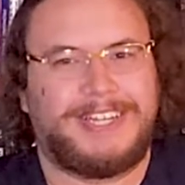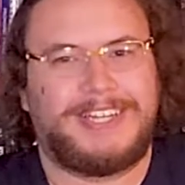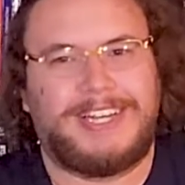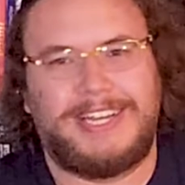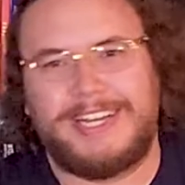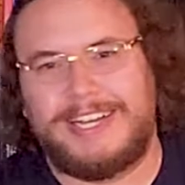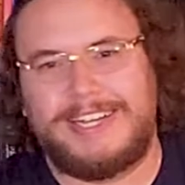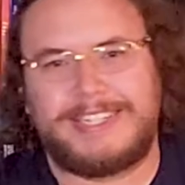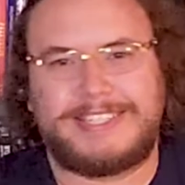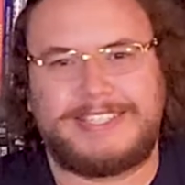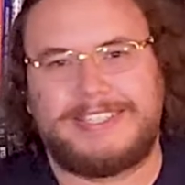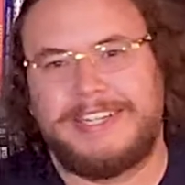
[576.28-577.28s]

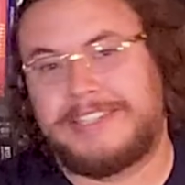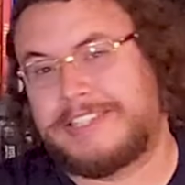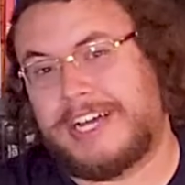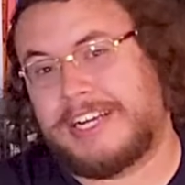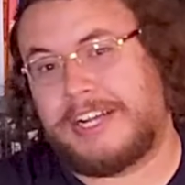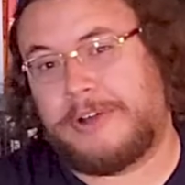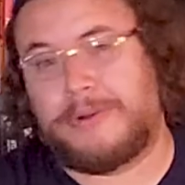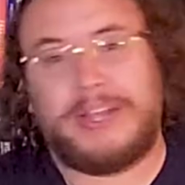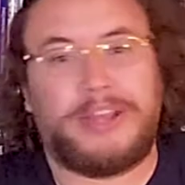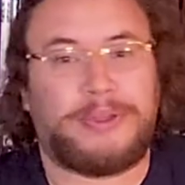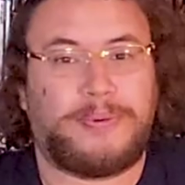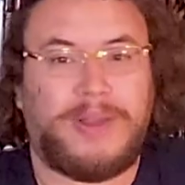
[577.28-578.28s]
you can go
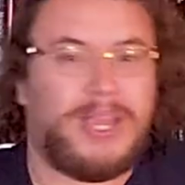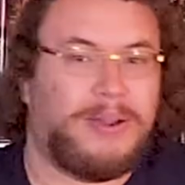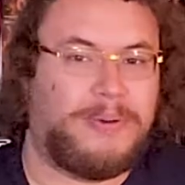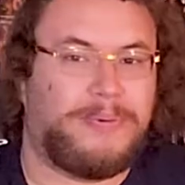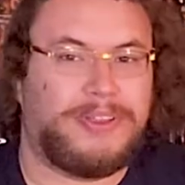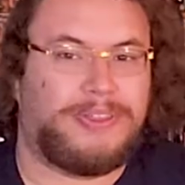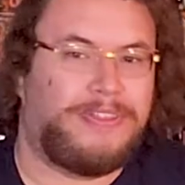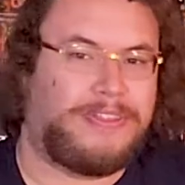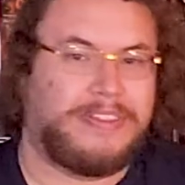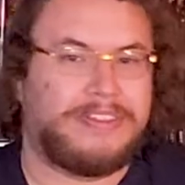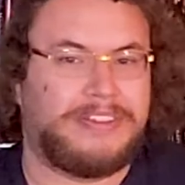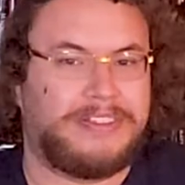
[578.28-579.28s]
either way with
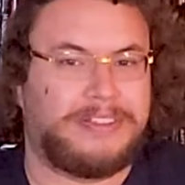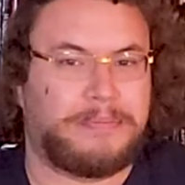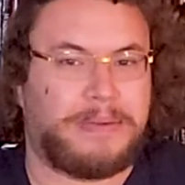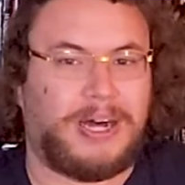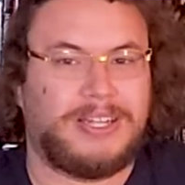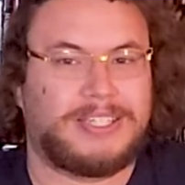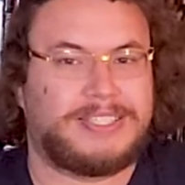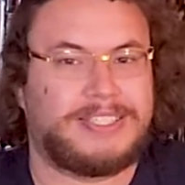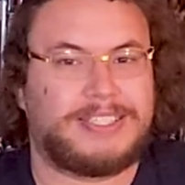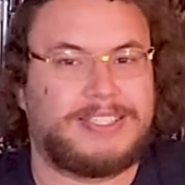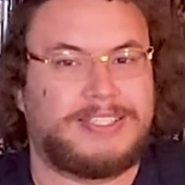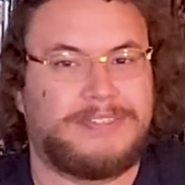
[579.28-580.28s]
the
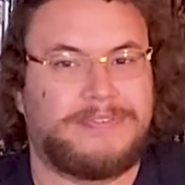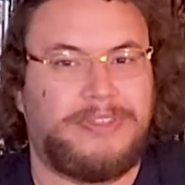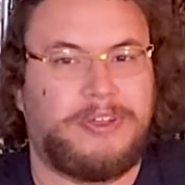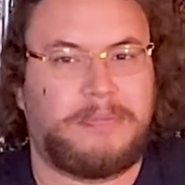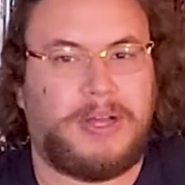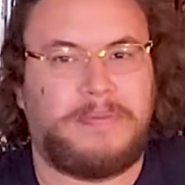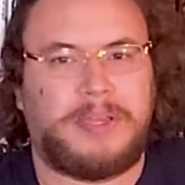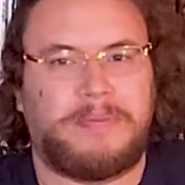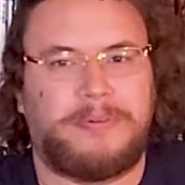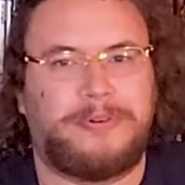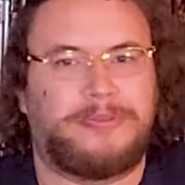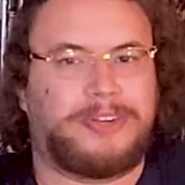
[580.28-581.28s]
politics of the Mummy
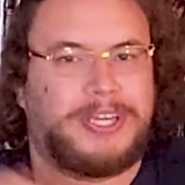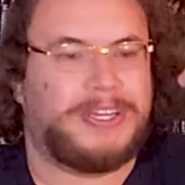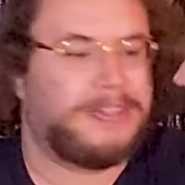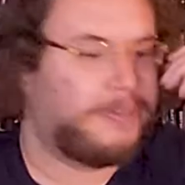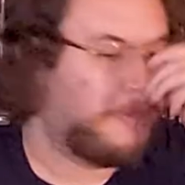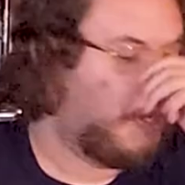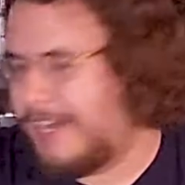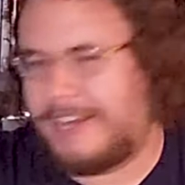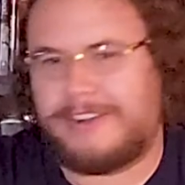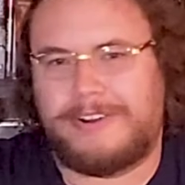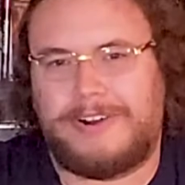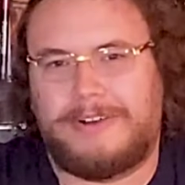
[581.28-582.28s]
movie.
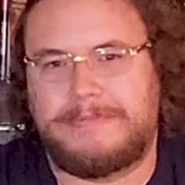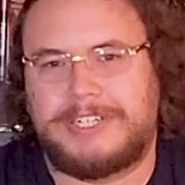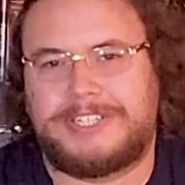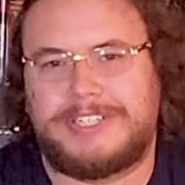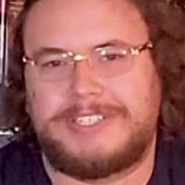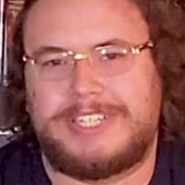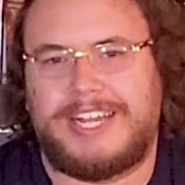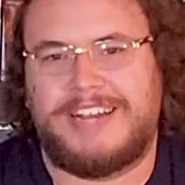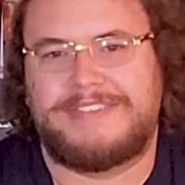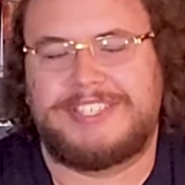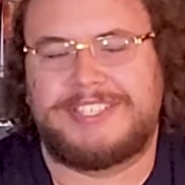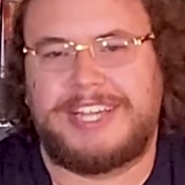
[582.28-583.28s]
I don't know how much else I
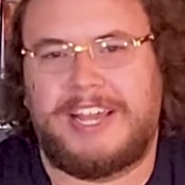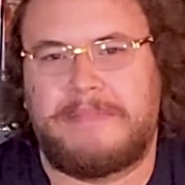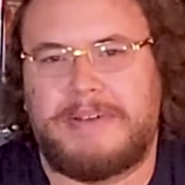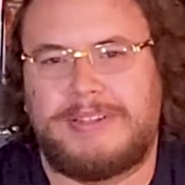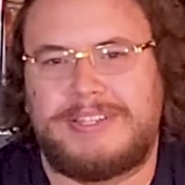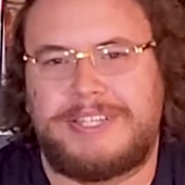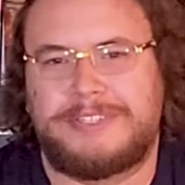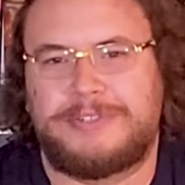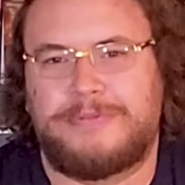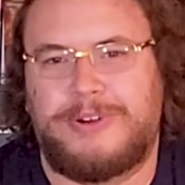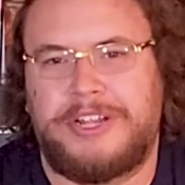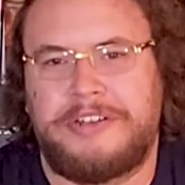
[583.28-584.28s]
have to say about
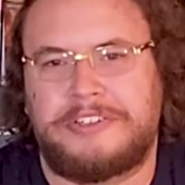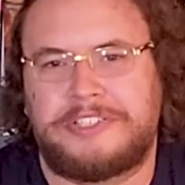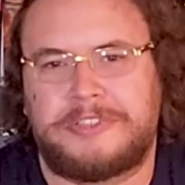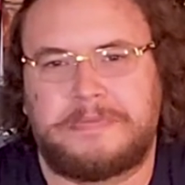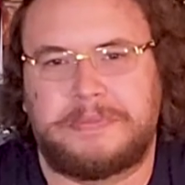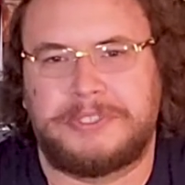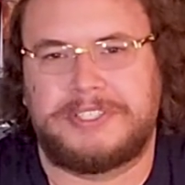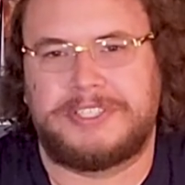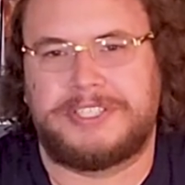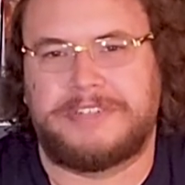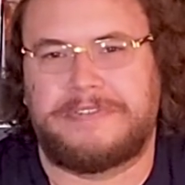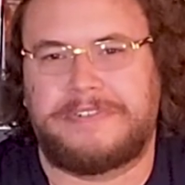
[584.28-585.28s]
this one
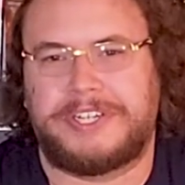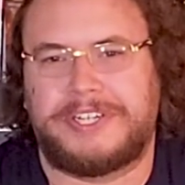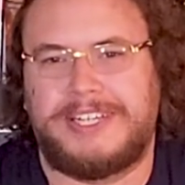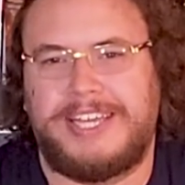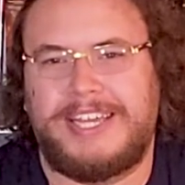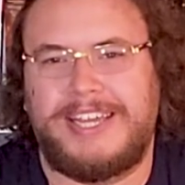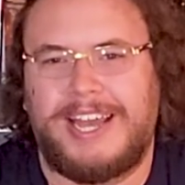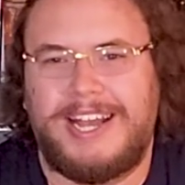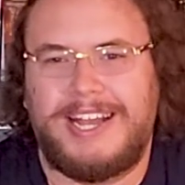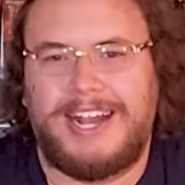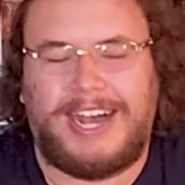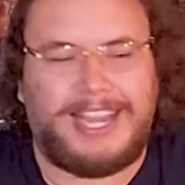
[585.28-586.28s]
specifically.
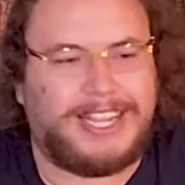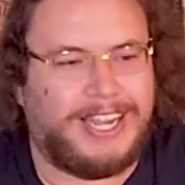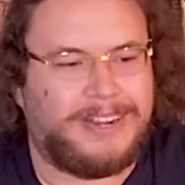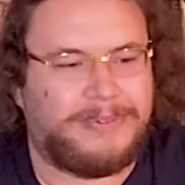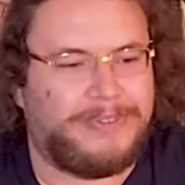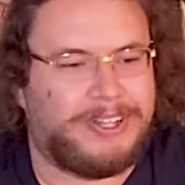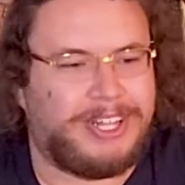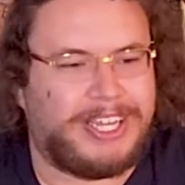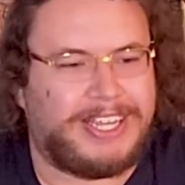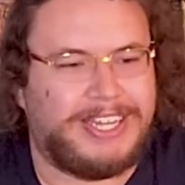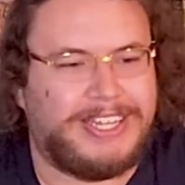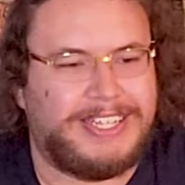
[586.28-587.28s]
I kind of feel
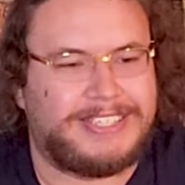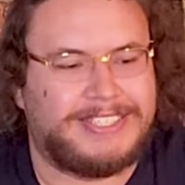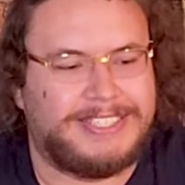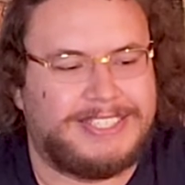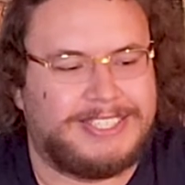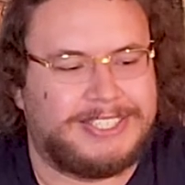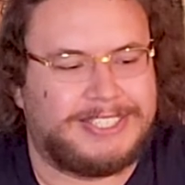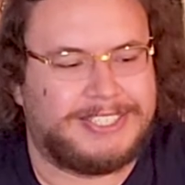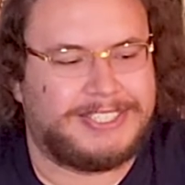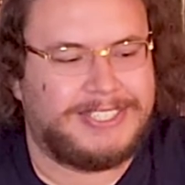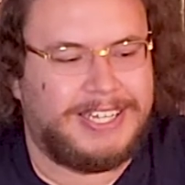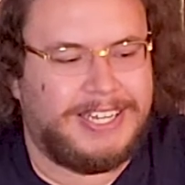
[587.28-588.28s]
like I need to just...